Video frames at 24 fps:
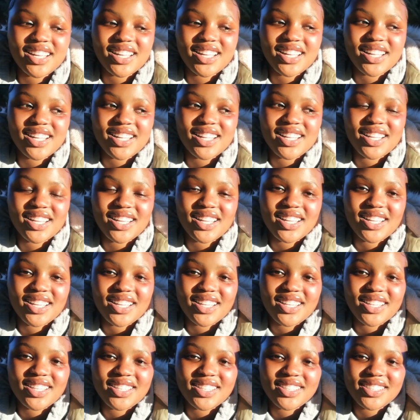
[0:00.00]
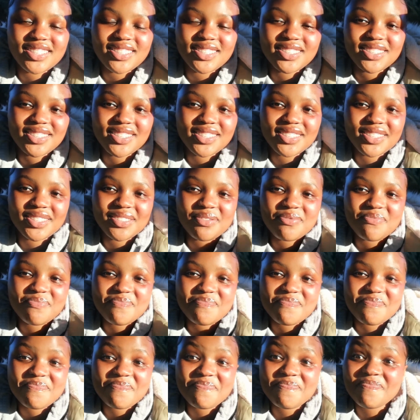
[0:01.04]

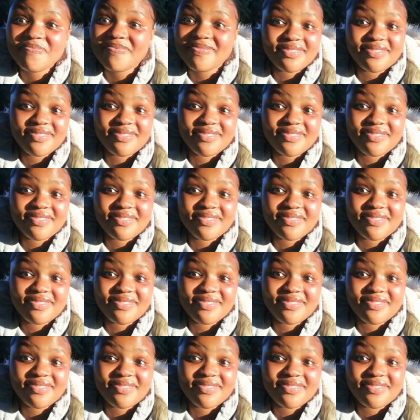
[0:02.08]
This person isn't speaking.